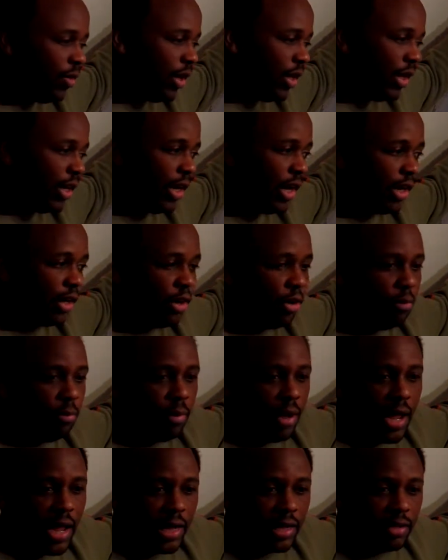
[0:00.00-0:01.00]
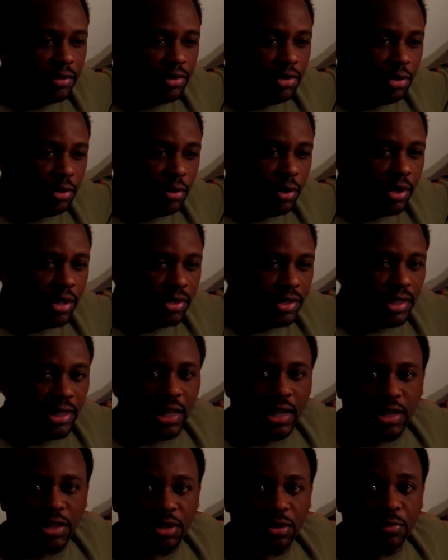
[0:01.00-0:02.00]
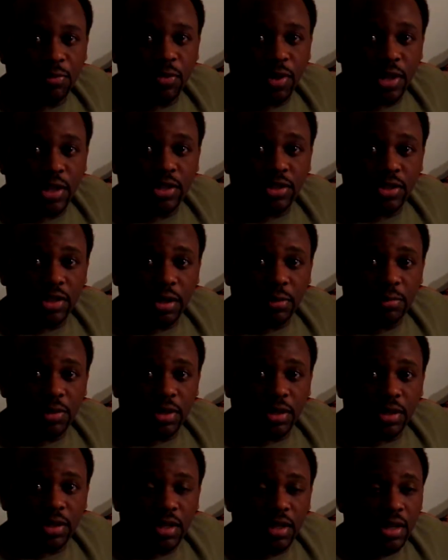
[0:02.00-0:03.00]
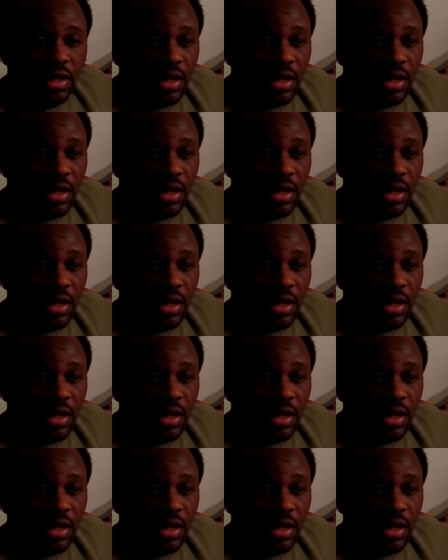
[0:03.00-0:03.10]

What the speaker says: and then I'll go back to it because I think it's a funny subject,